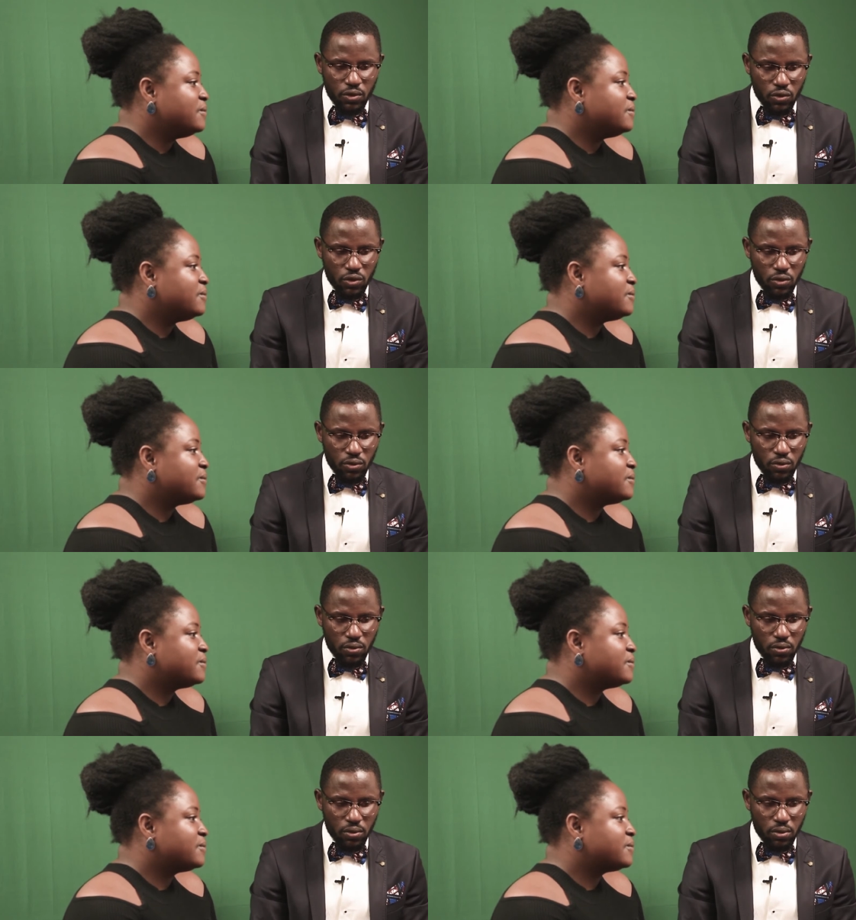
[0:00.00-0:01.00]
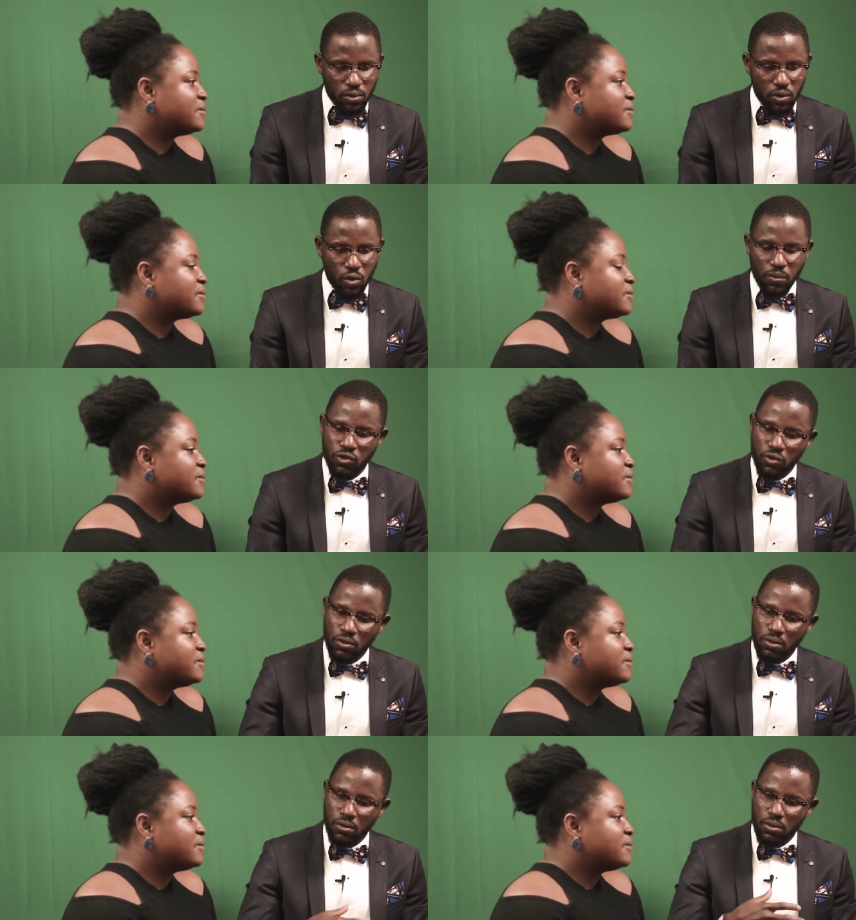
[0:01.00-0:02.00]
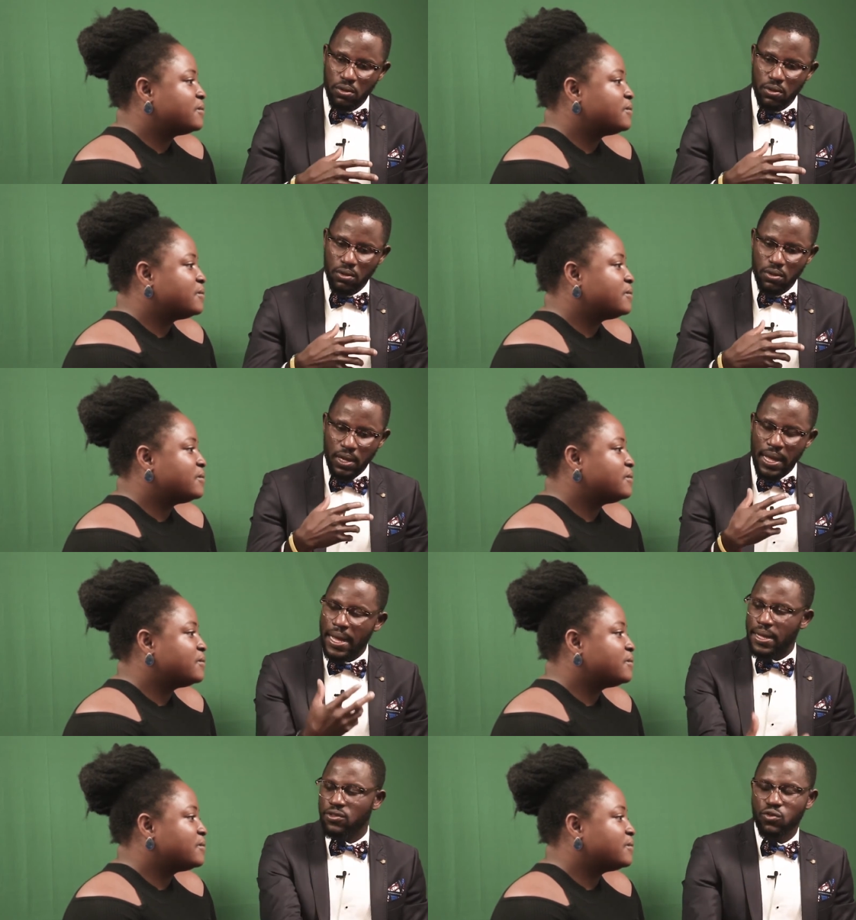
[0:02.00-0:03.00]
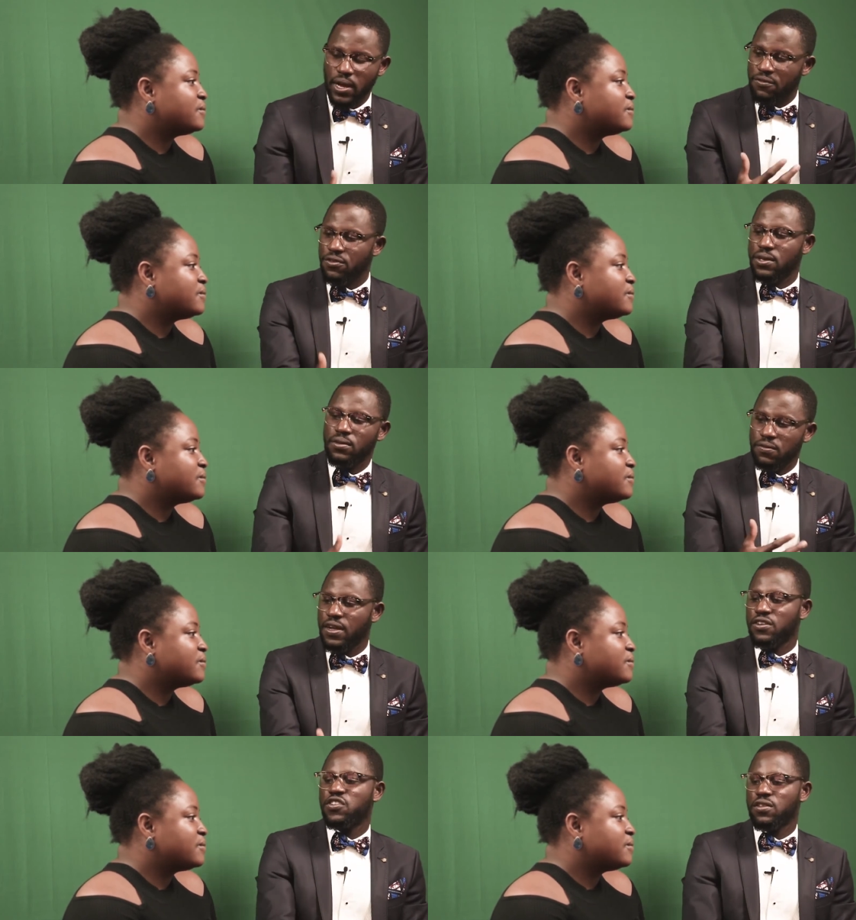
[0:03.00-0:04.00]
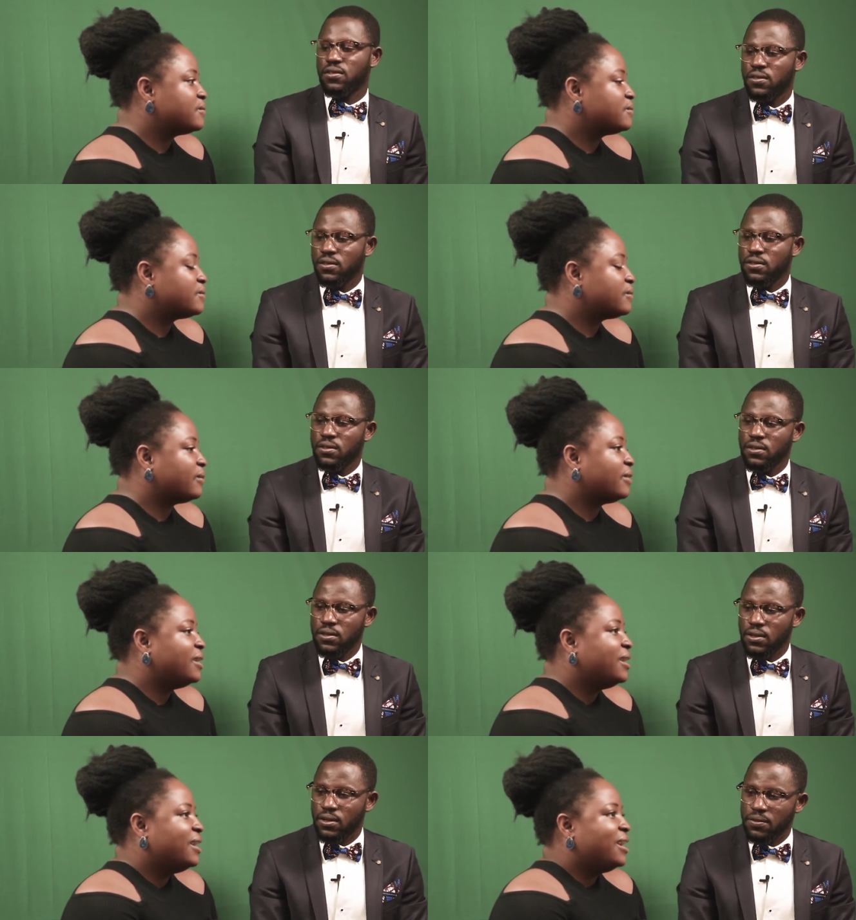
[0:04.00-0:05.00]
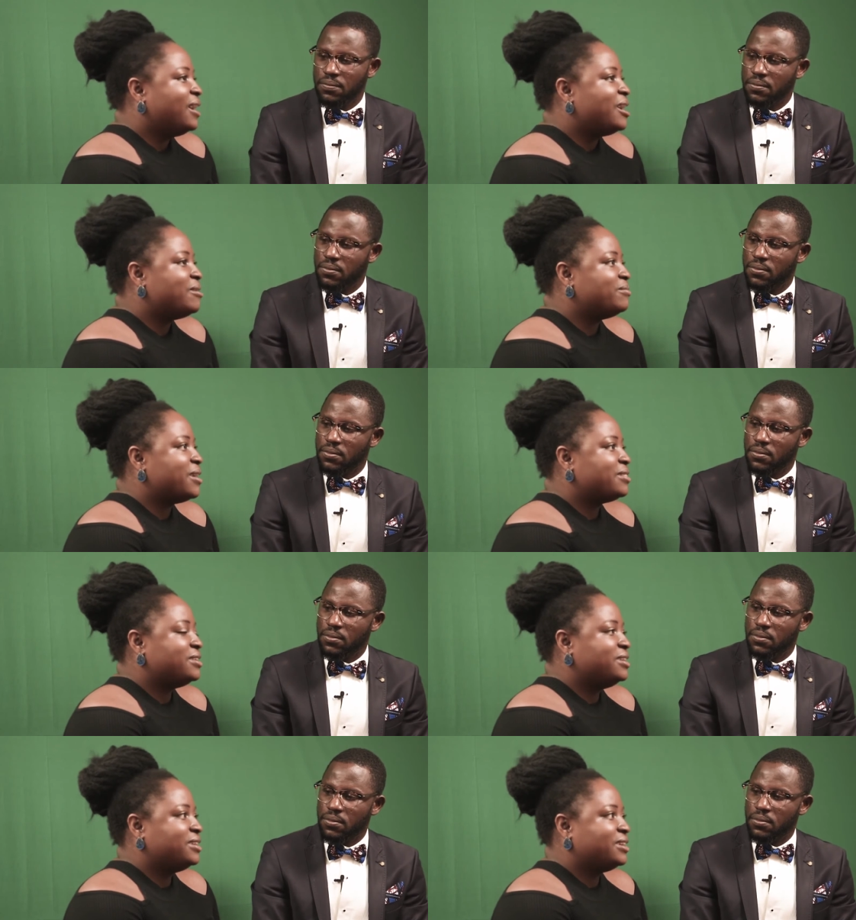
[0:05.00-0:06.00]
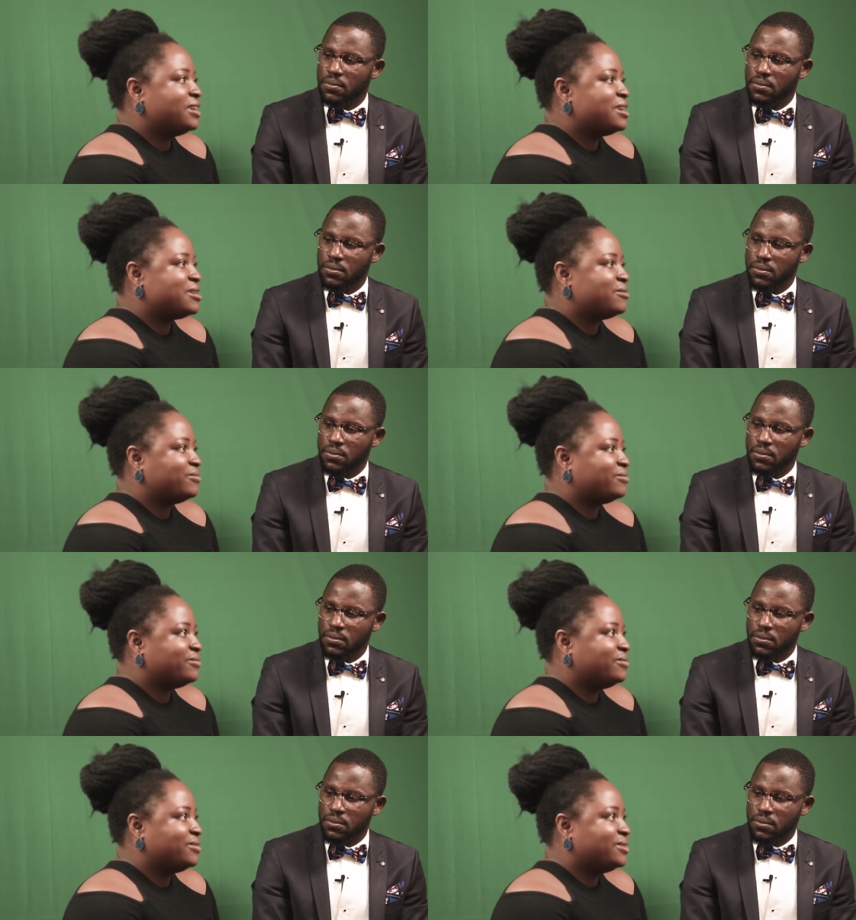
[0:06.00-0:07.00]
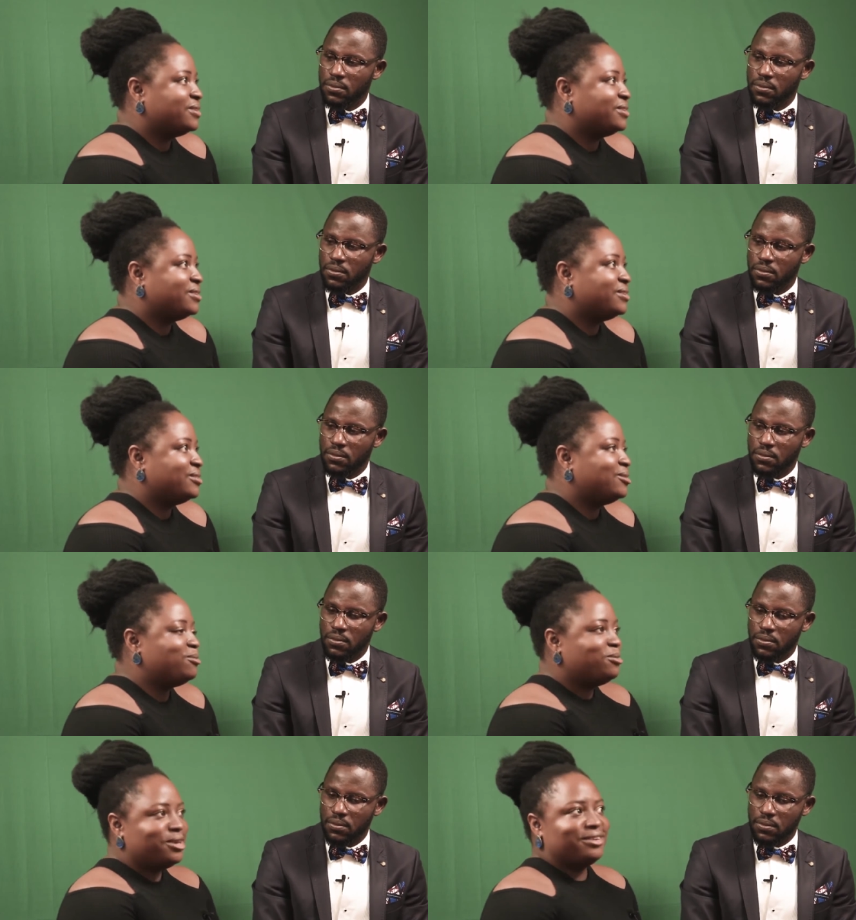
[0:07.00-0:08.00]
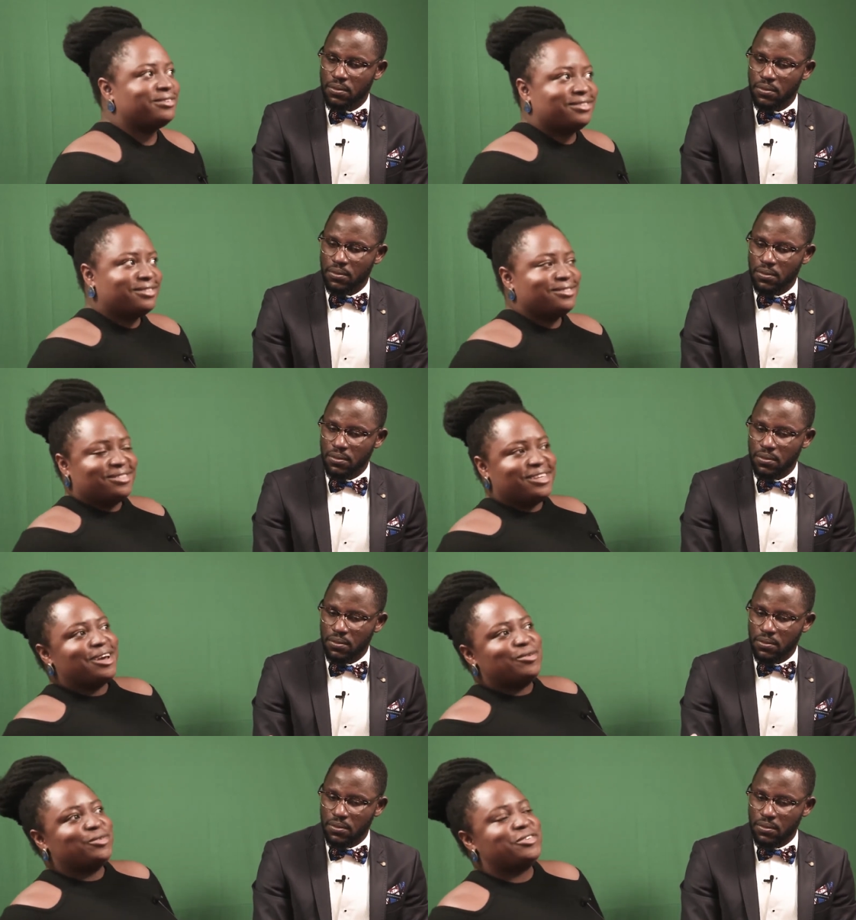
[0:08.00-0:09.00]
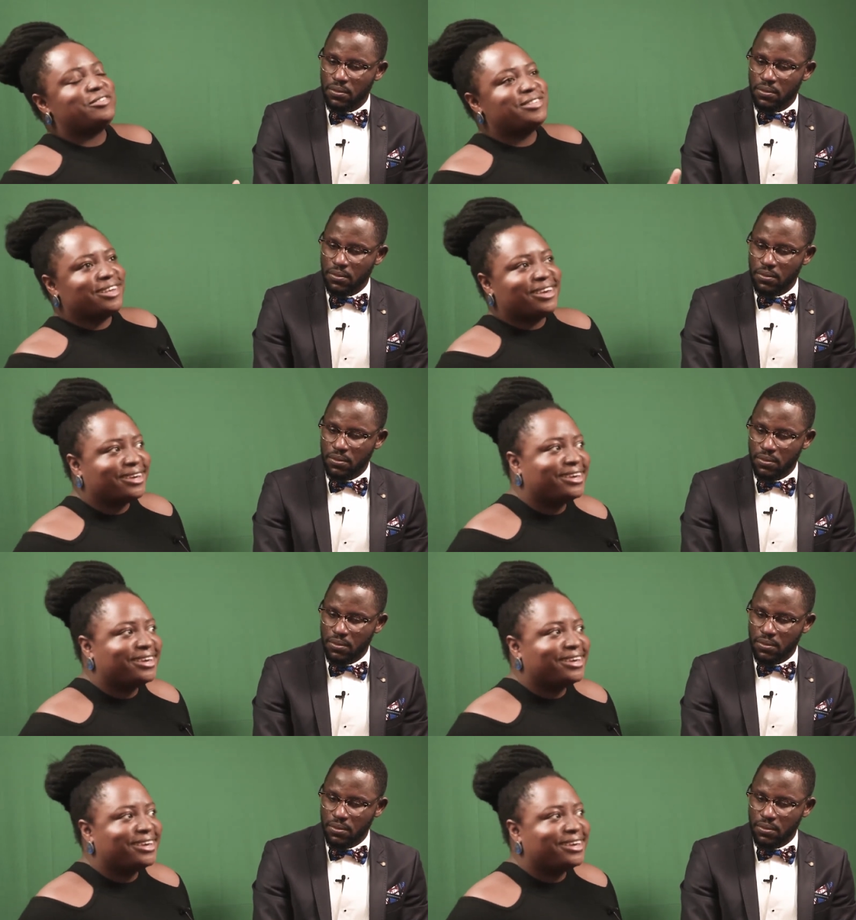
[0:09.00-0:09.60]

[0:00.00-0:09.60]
Speaker 1: do you hope to add to African fashion?
Speaker 2: Um, I think um, the biggest thing I want to see